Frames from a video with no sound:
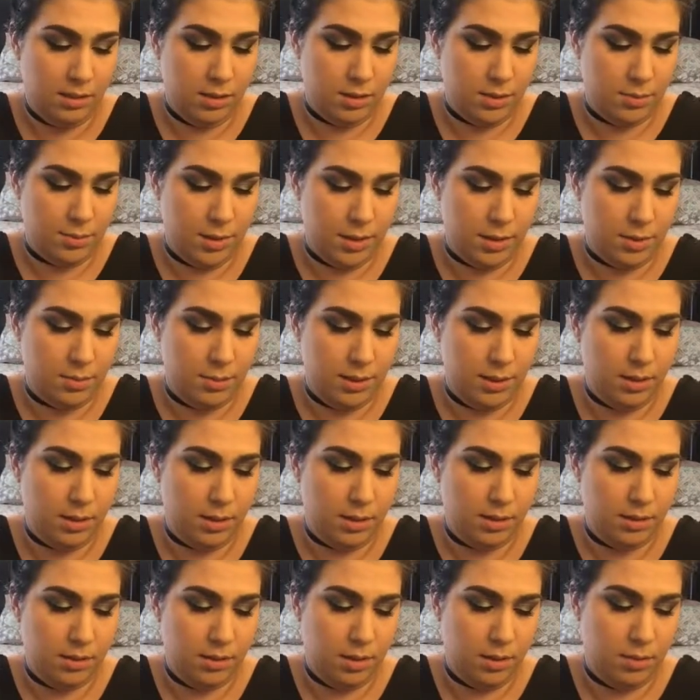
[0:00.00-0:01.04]
that looks much
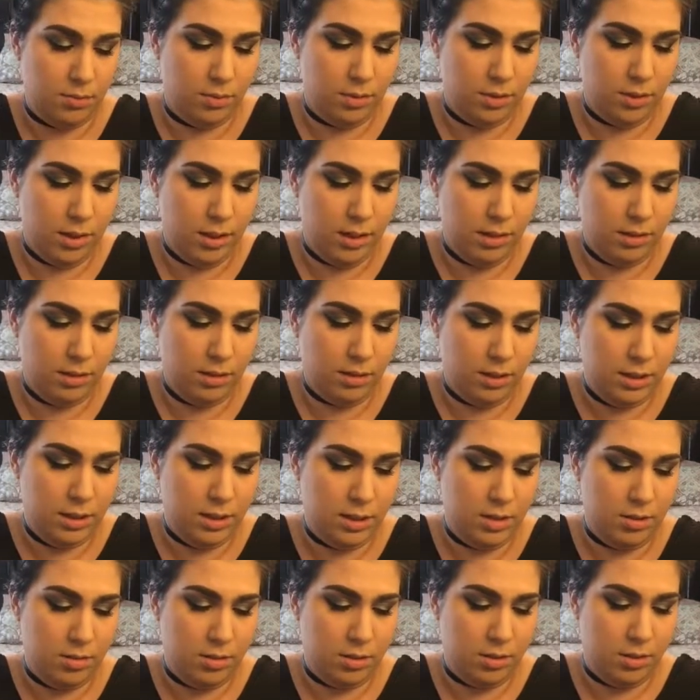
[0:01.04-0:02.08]
better. I wonder how long
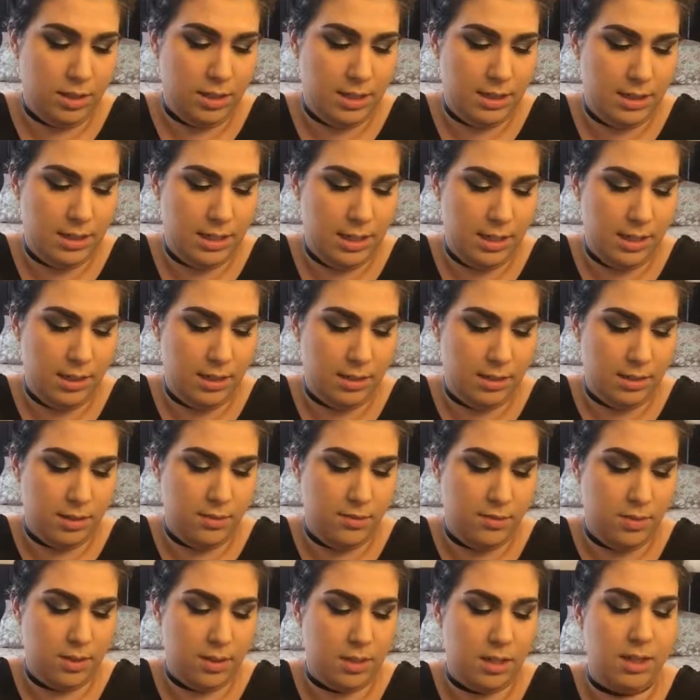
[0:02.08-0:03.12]
this usually
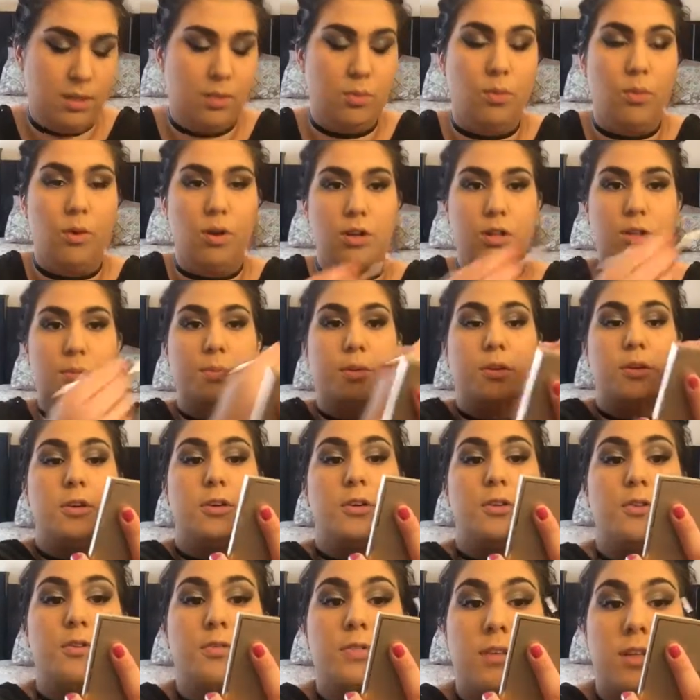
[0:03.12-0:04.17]
stays, if it's like
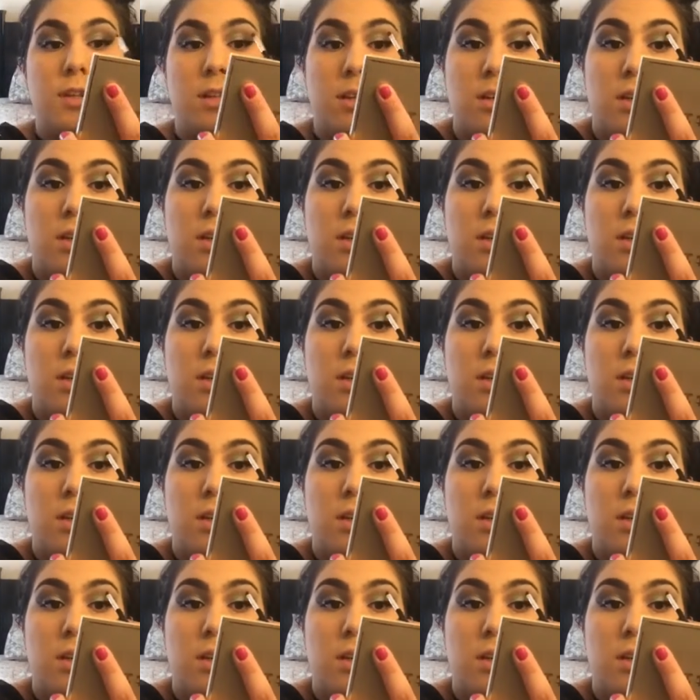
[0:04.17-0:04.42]
waterproof